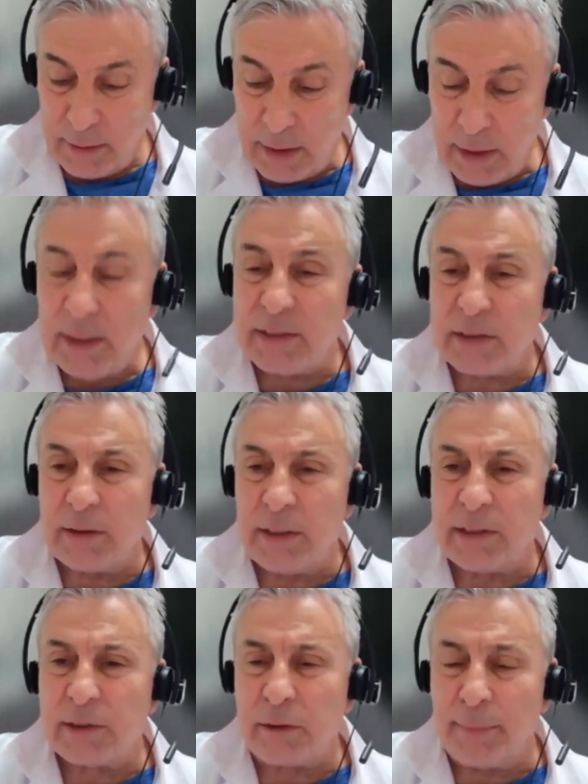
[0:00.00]

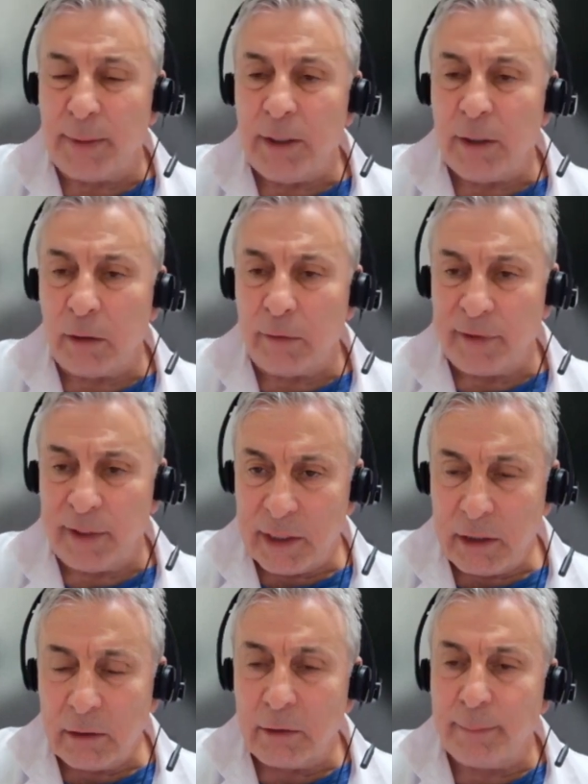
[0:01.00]
he's complaining of
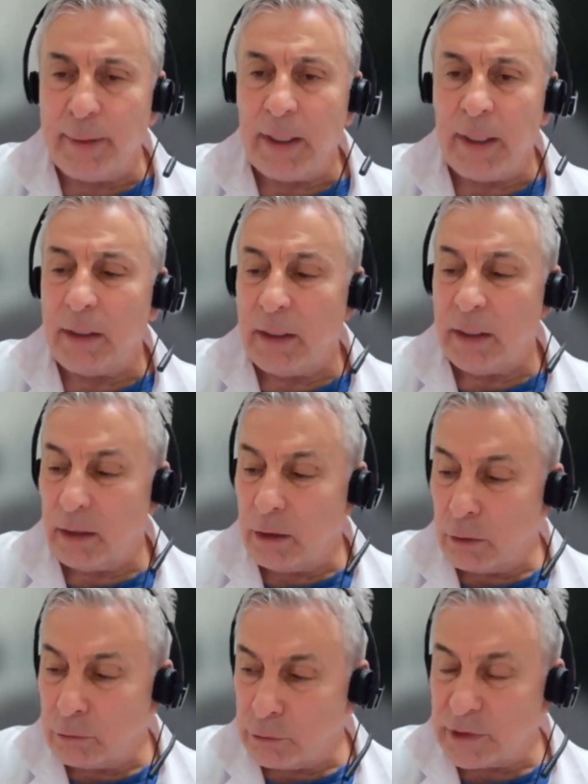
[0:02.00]
radicular pain. He
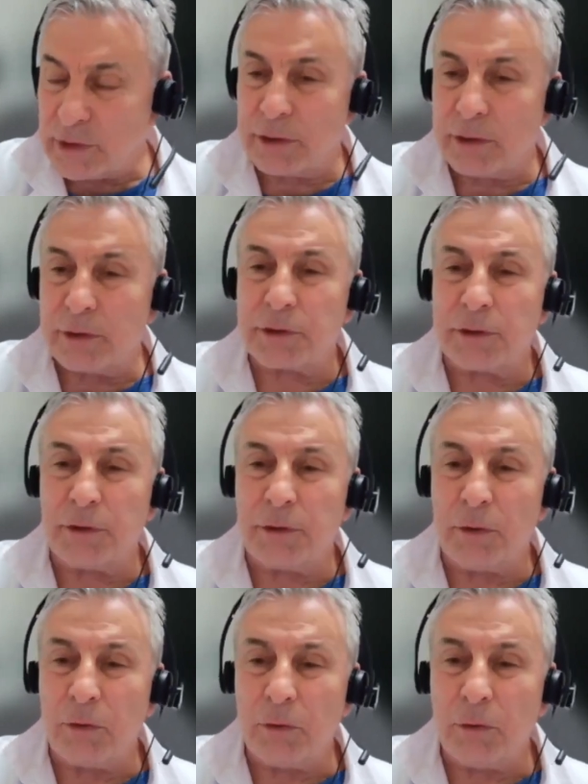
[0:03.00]
go to a surgeon
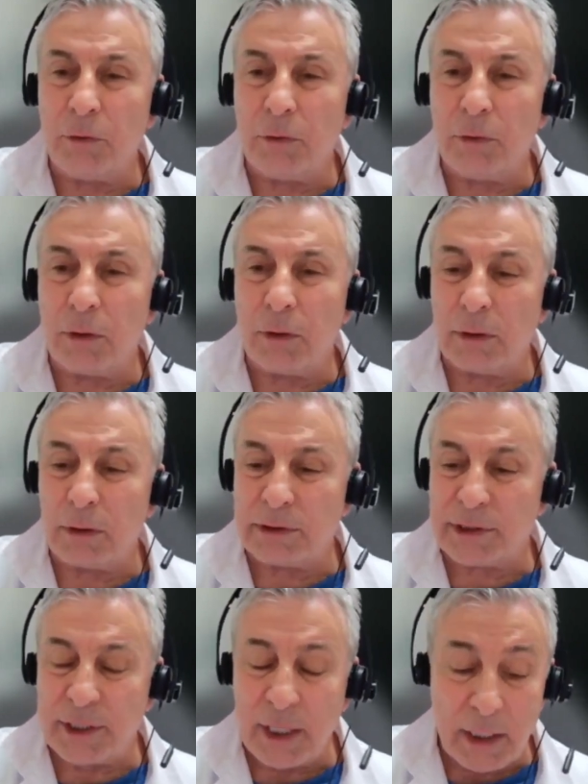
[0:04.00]
who
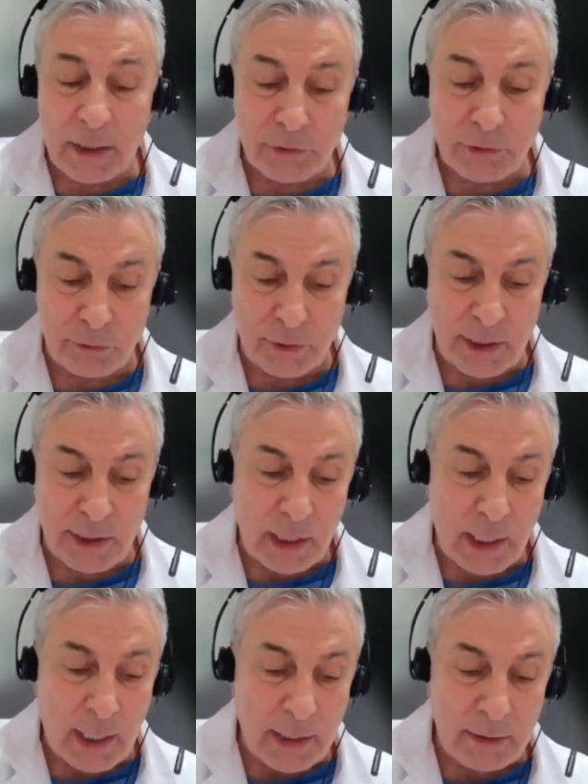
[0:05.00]
try to
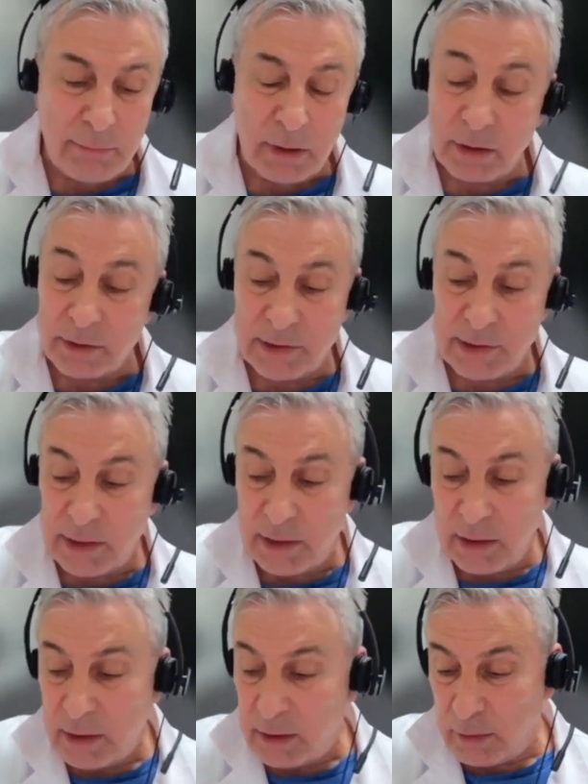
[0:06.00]
realign because
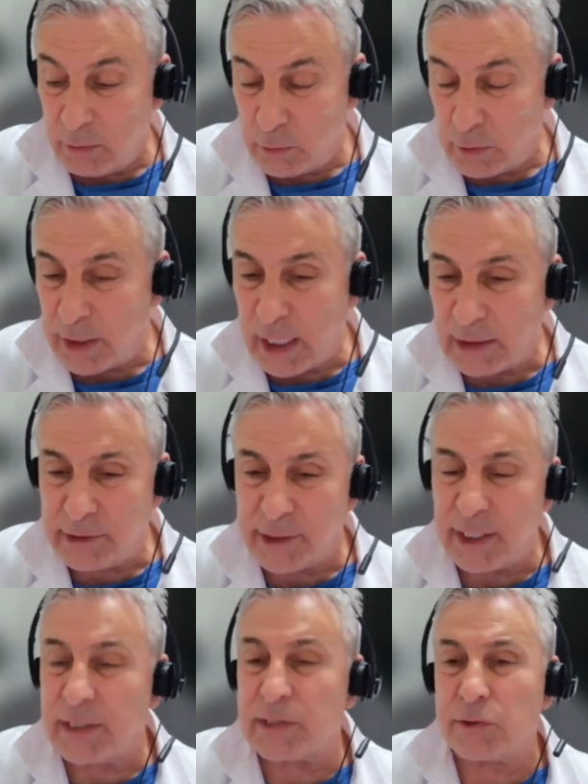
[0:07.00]
he want to
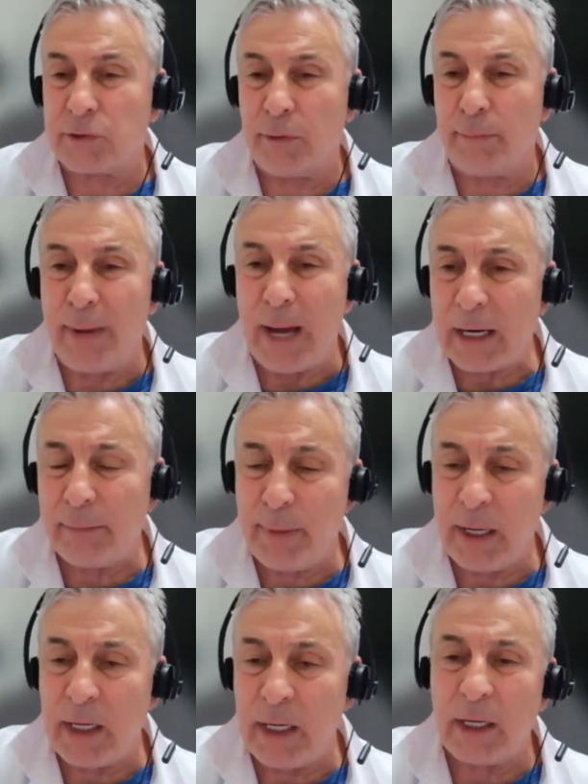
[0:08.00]
address the back
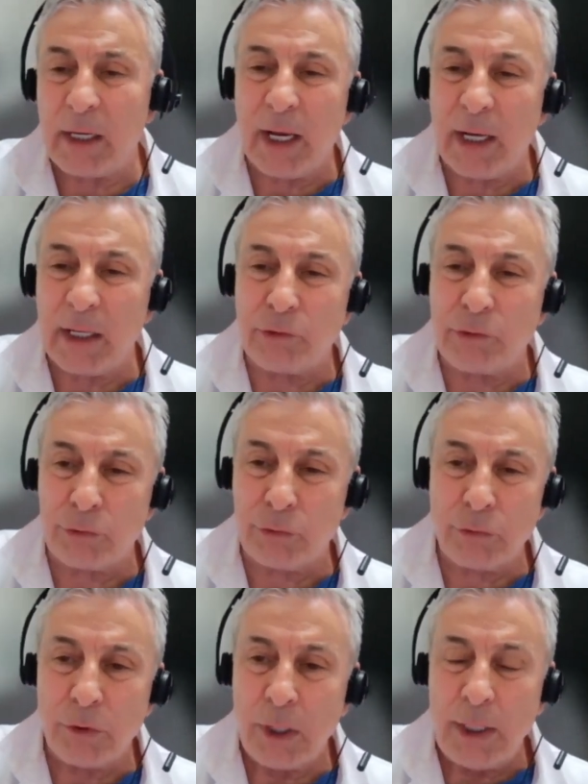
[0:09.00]
pain and
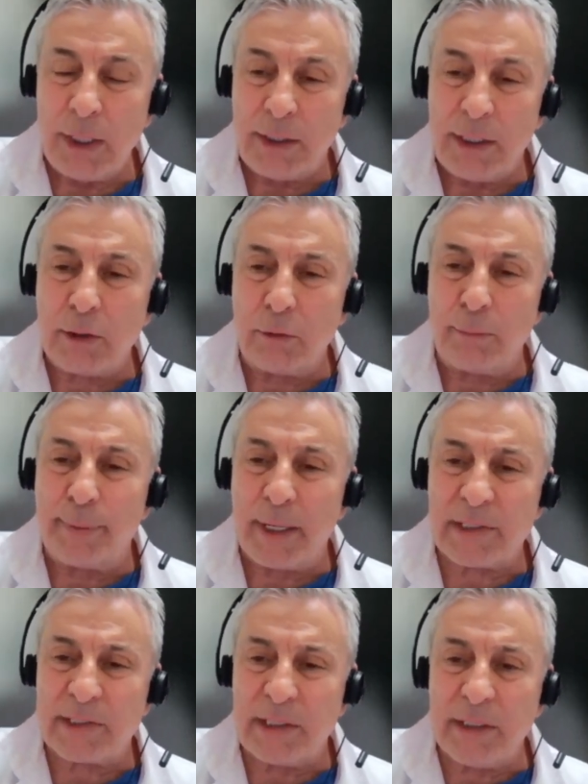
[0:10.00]
to
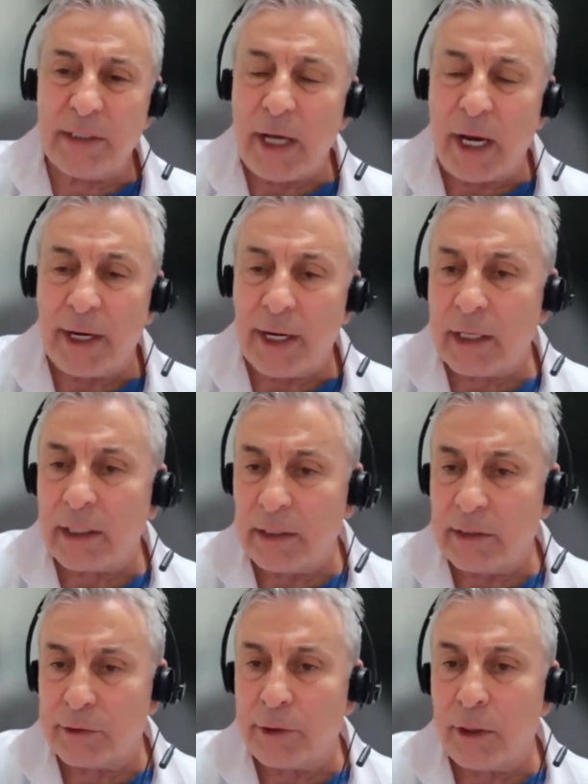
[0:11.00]
decompress indirectly
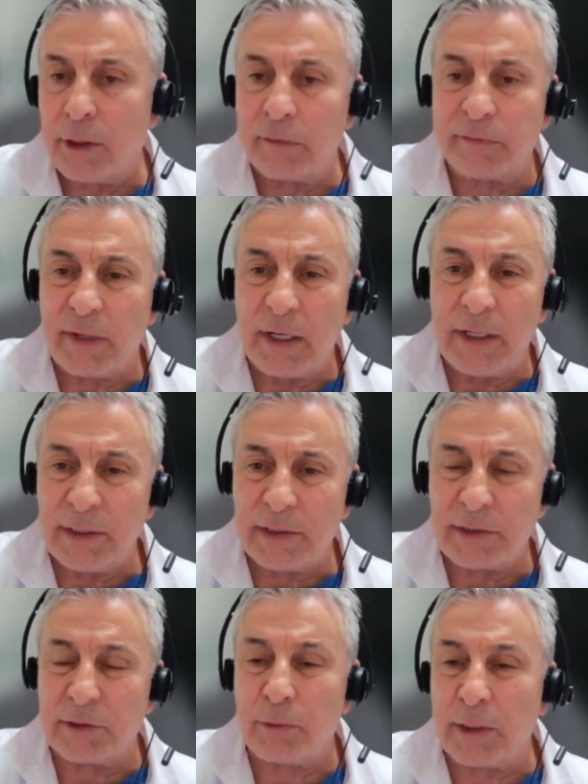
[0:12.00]
the nerve, and this
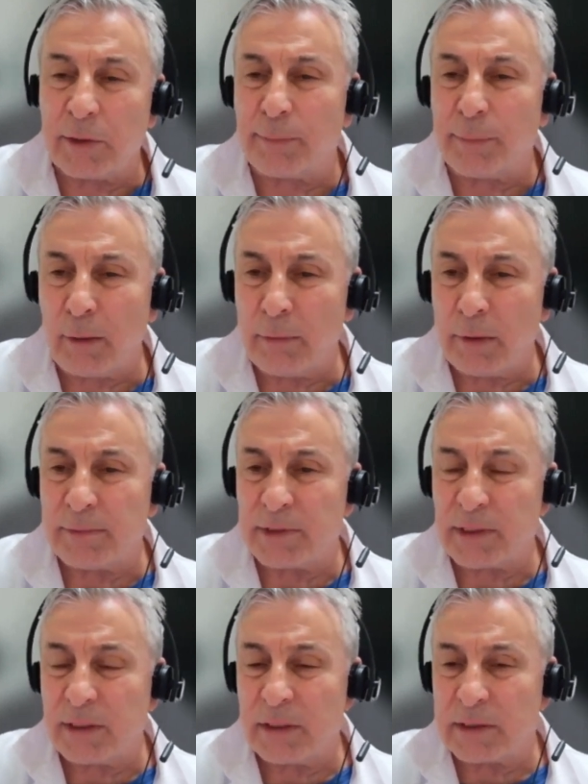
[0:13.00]
is where the
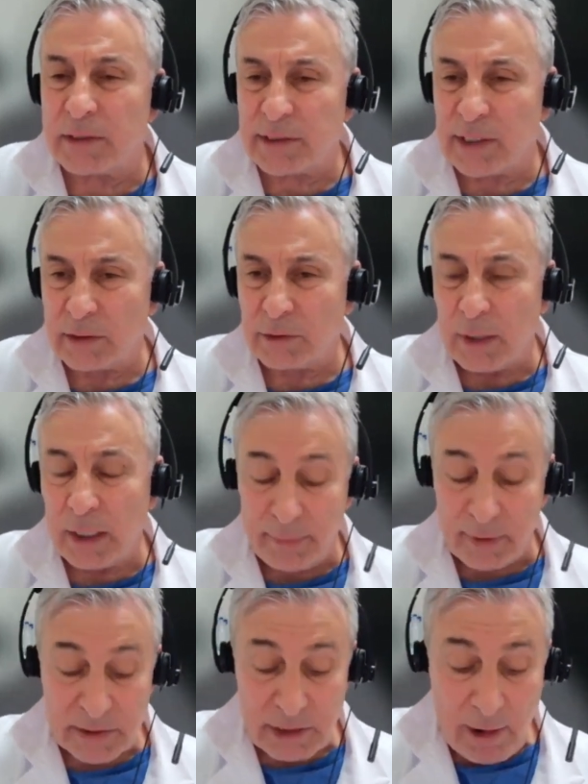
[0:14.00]
problems start to happen.